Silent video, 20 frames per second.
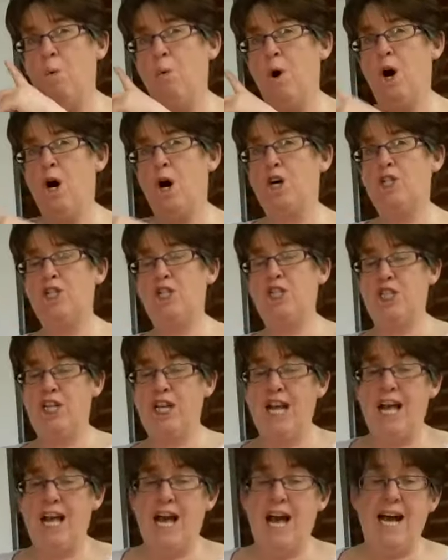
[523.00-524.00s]
Watch
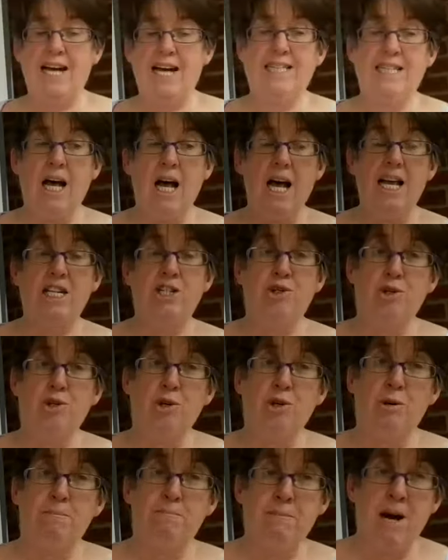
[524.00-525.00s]
as I
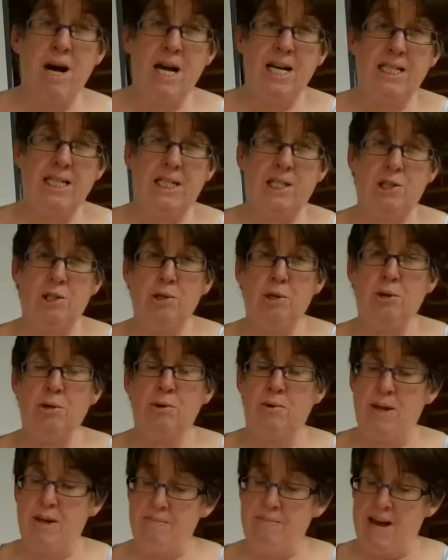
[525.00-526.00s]
draw my
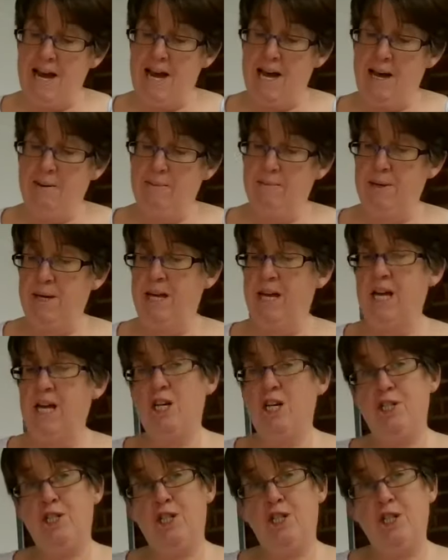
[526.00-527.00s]
story map
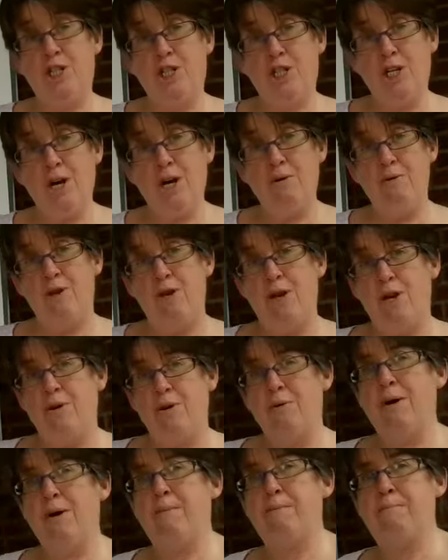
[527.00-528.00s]
to show
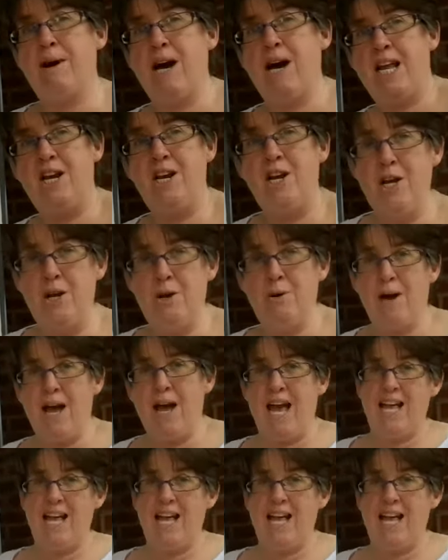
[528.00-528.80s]
you my new